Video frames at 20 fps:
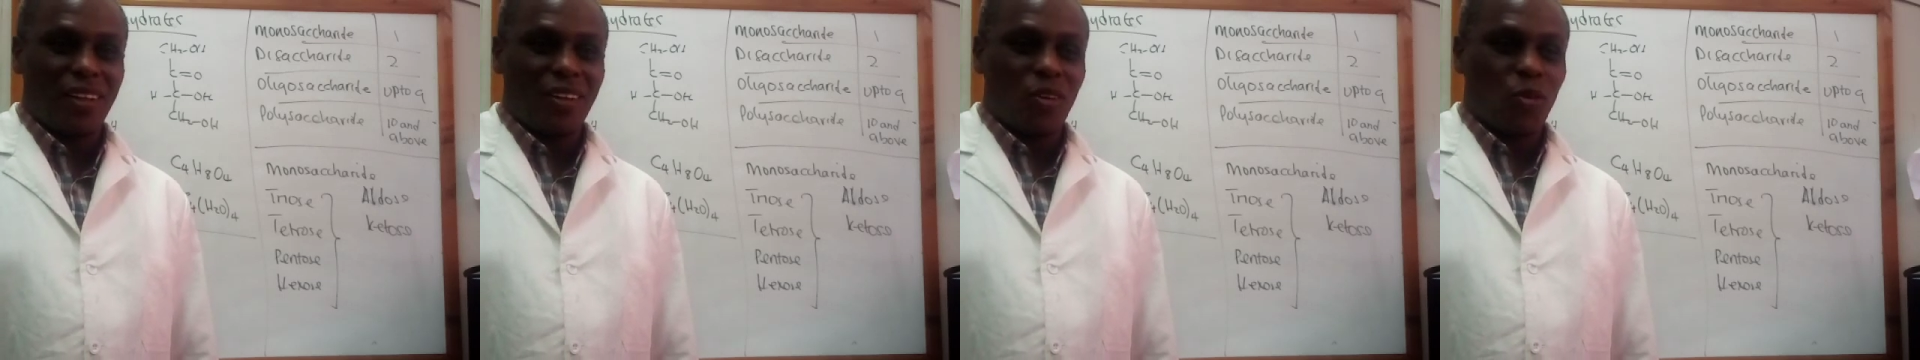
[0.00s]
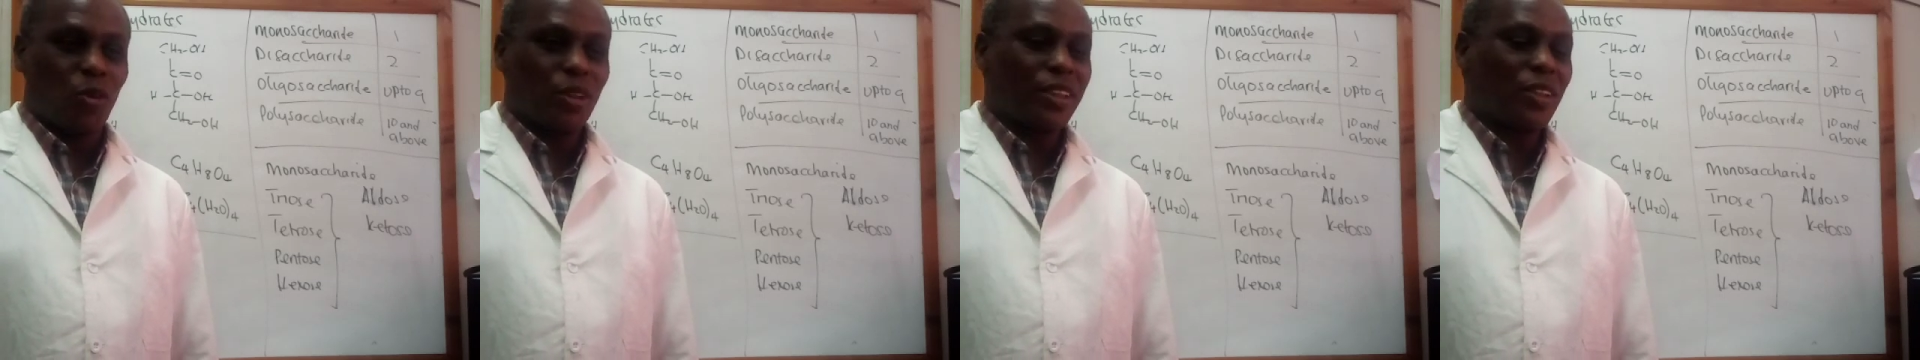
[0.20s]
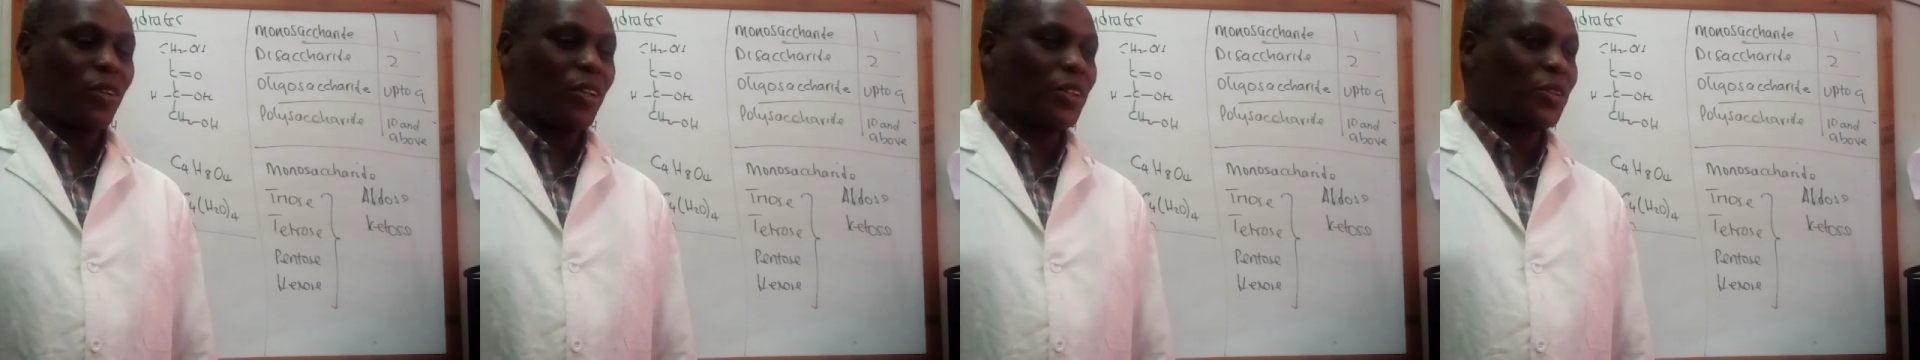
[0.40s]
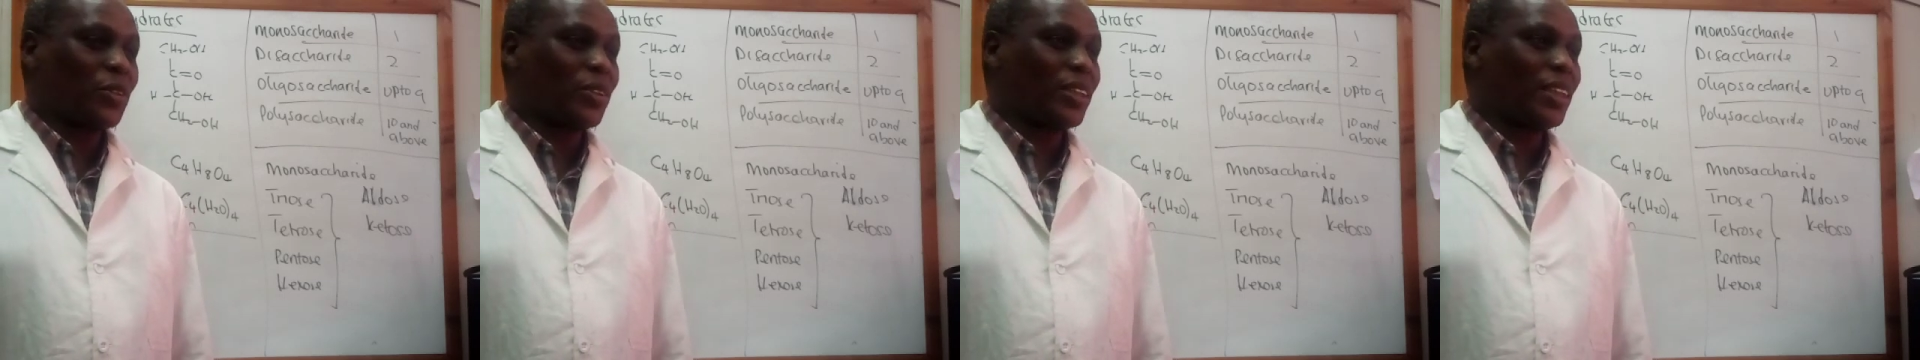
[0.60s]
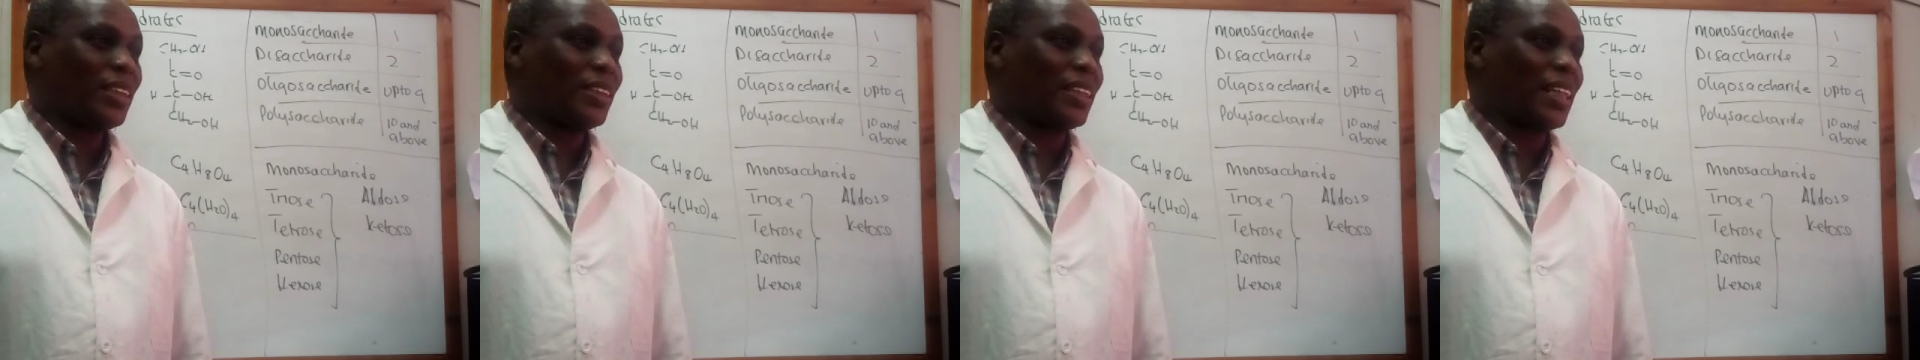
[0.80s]
What you're going to
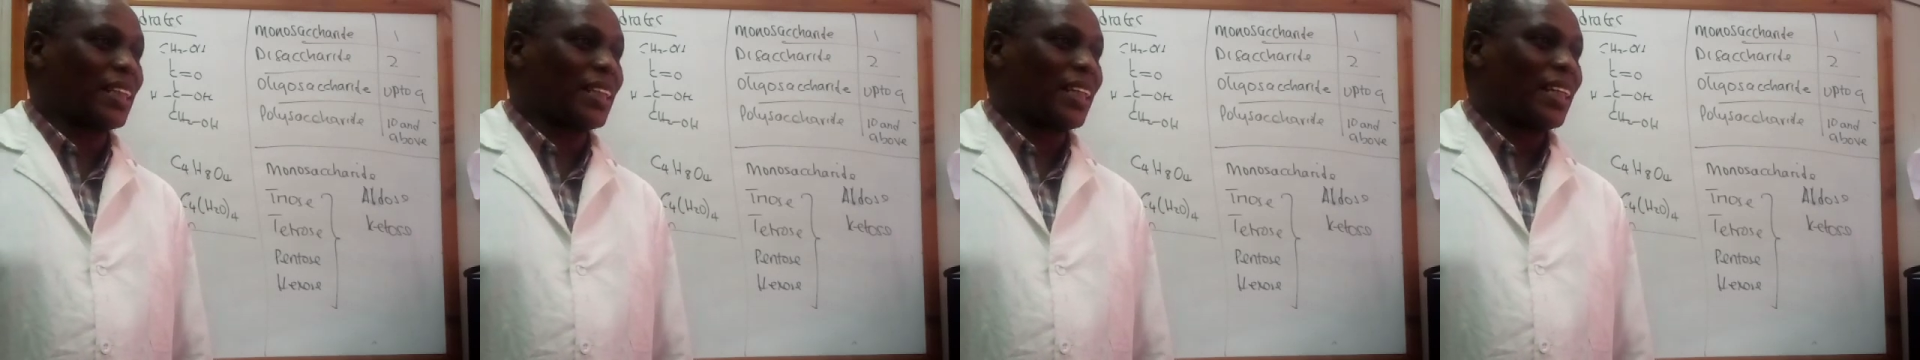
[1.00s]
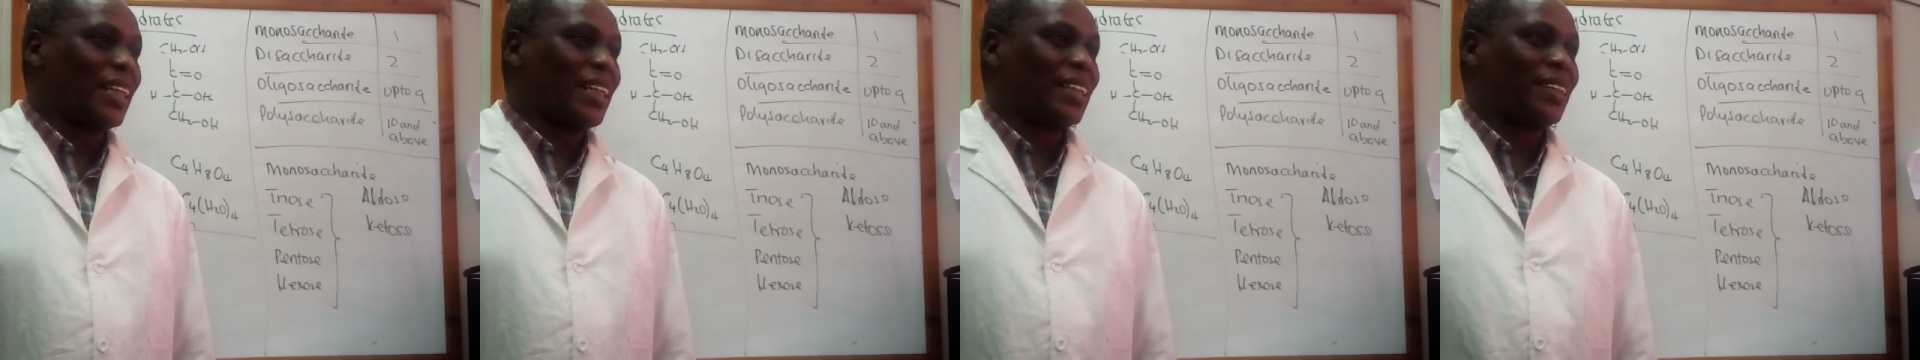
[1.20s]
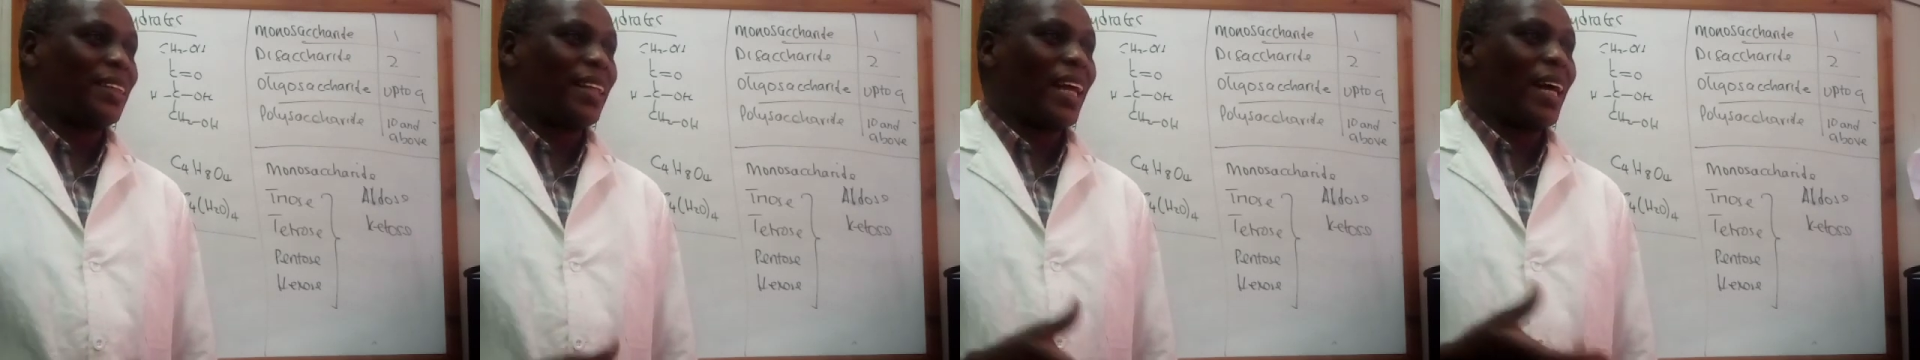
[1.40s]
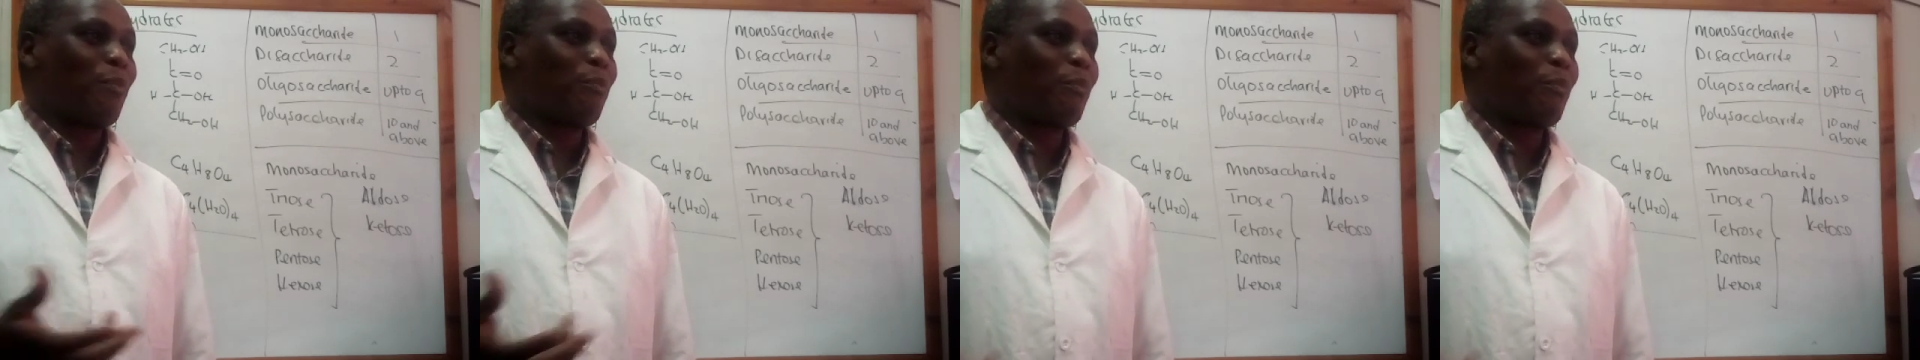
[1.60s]
see is that there are